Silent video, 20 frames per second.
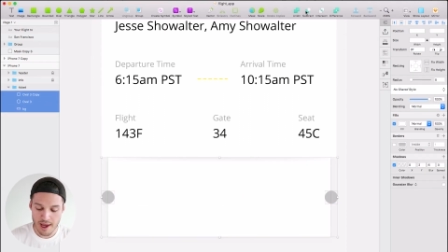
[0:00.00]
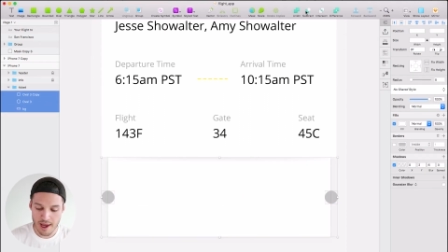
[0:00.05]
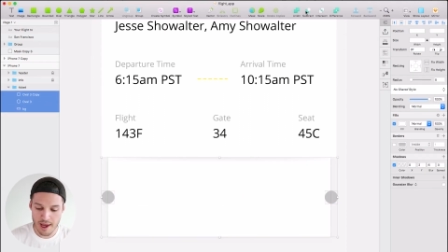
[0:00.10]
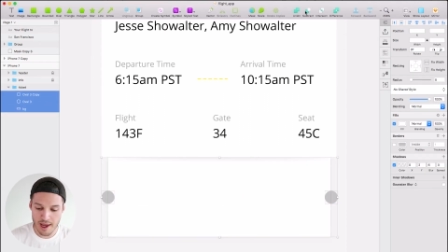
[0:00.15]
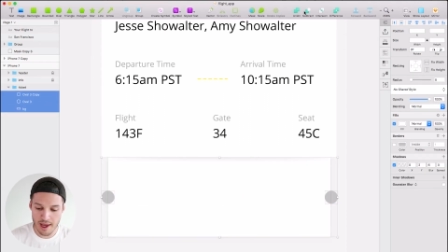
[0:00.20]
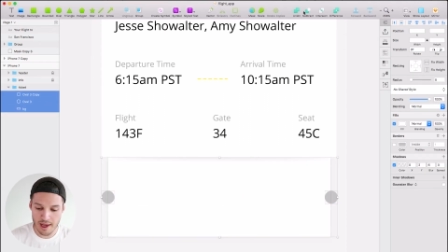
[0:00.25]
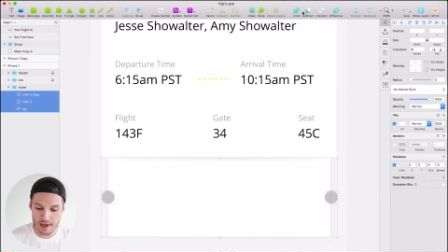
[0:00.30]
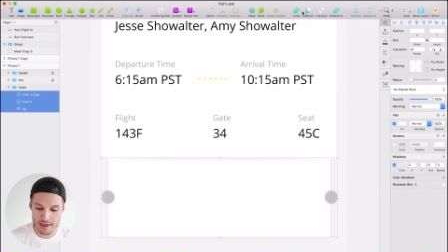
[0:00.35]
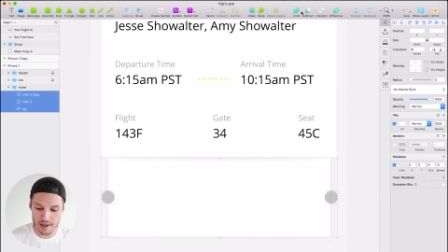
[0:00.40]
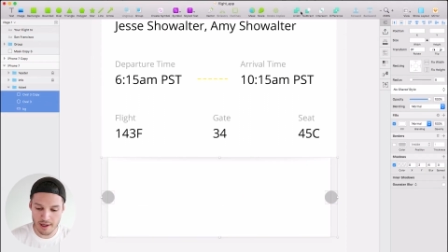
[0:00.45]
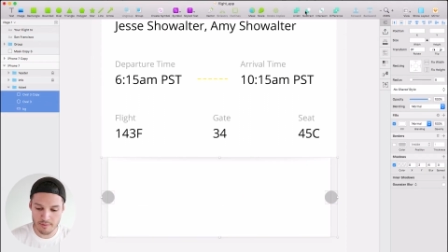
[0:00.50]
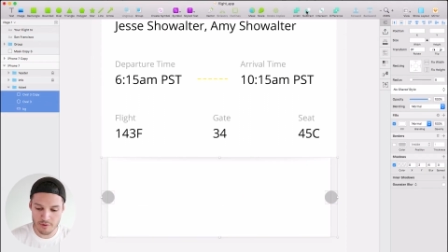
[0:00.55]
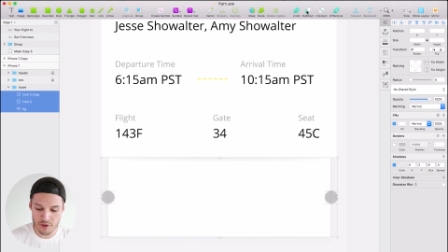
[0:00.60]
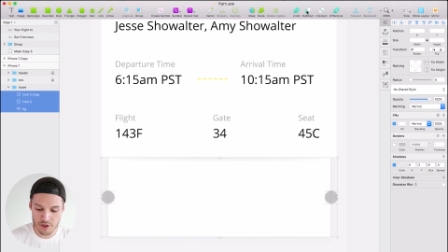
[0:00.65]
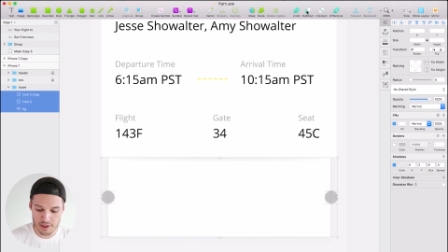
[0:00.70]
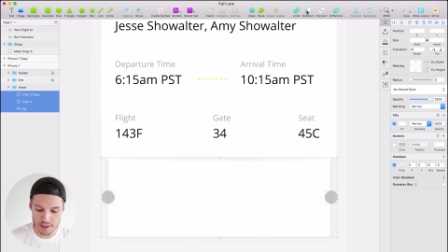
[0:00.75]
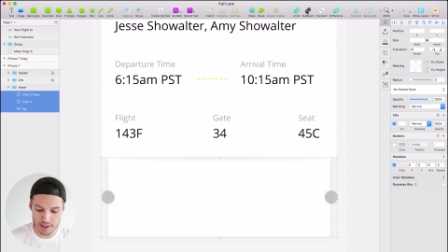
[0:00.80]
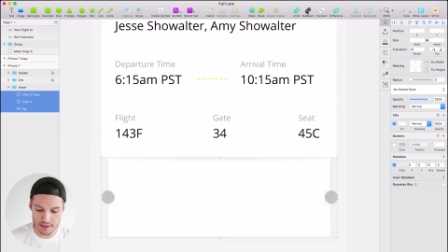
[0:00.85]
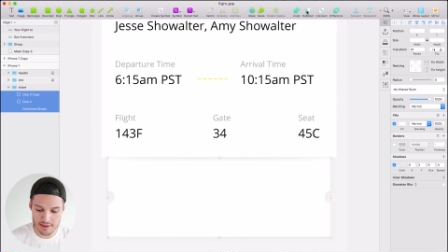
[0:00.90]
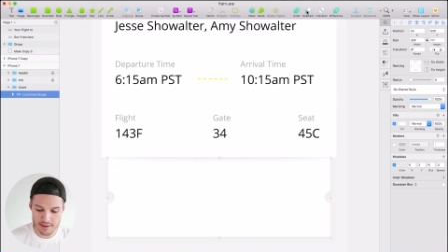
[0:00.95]
and I'm
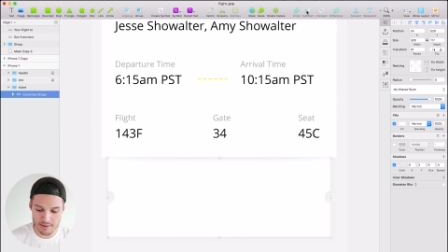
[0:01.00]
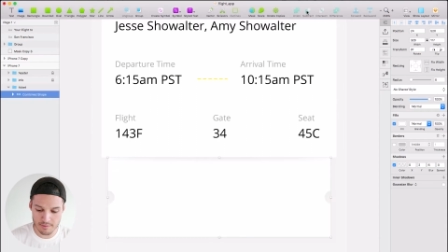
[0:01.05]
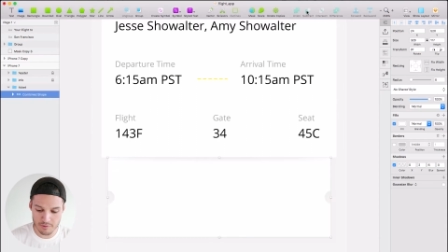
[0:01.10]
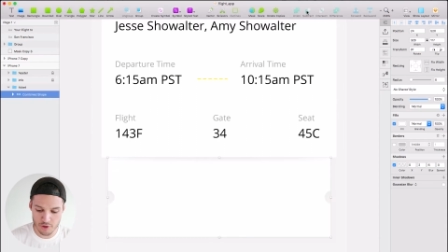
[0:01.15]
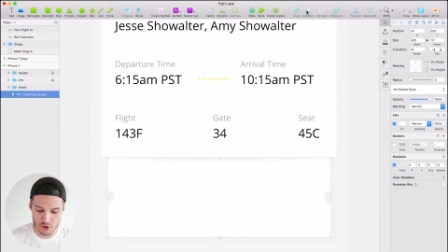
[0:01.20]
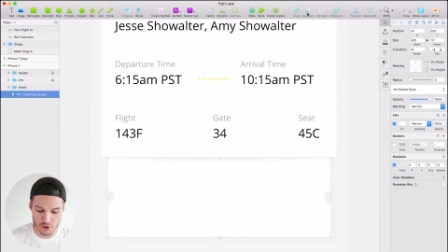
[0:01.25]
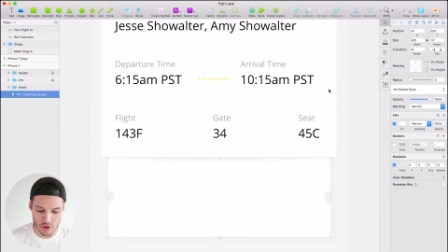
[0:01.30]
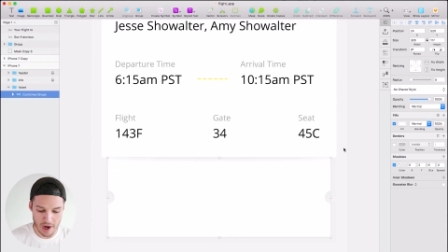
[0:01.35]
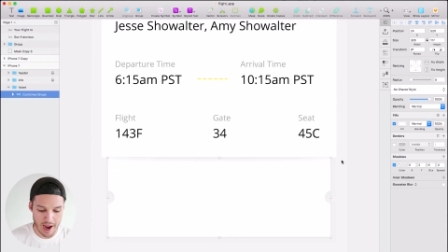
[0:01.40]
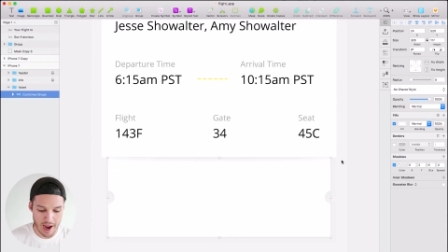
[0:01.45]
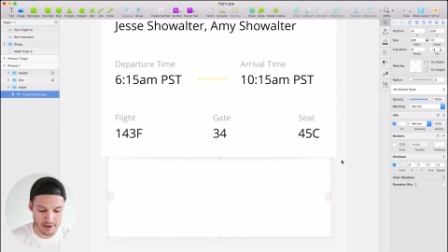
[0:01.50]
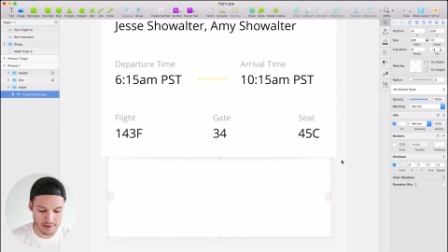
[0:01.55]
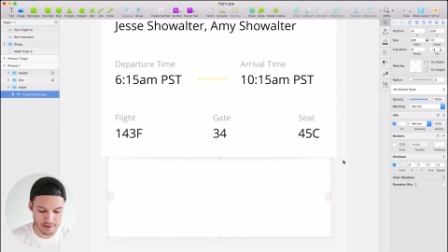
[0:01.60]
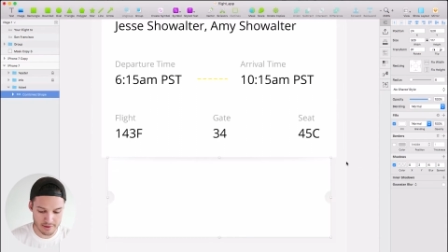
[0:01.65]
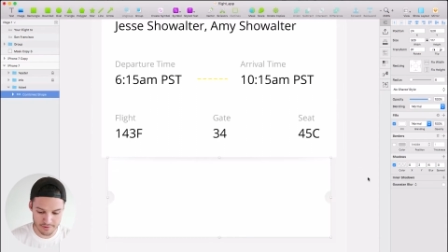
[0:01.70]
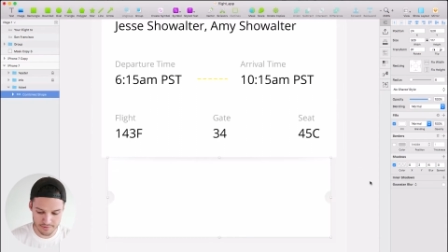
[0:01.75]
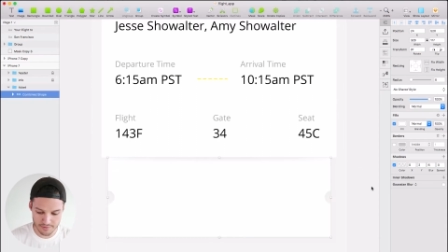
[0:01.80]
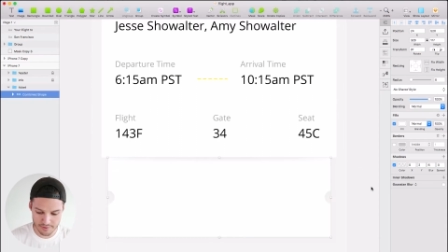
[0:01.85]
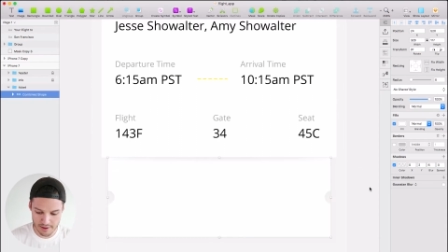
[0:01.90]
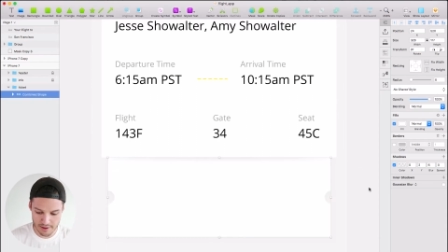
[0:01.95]
just gonna
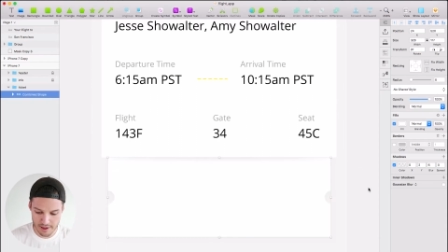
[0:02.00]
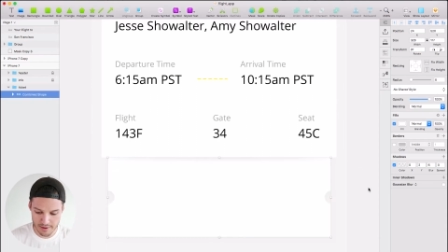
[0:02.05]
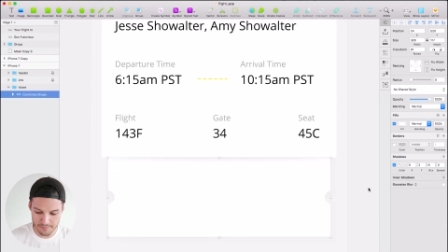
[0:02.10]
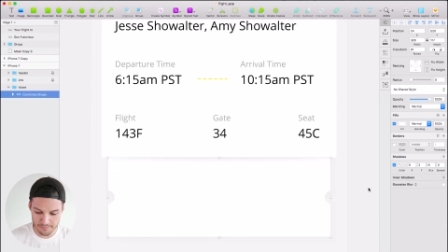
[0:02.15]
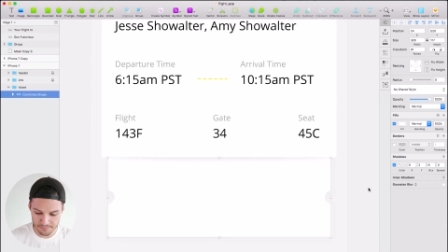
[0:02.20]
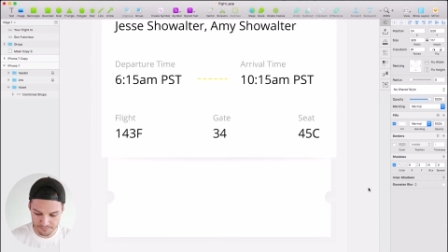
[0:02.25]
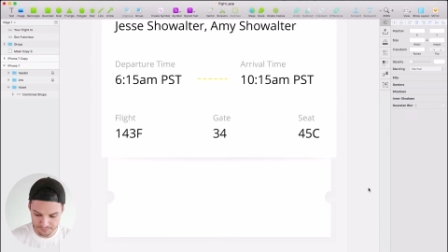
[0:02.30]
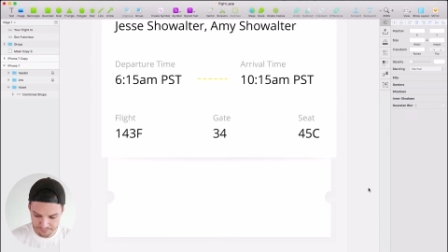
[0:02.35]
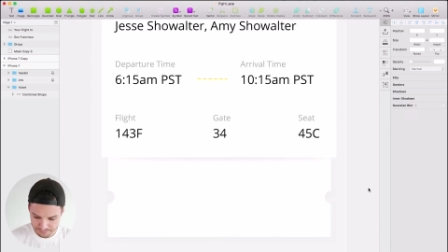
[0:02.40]
subtract, okay?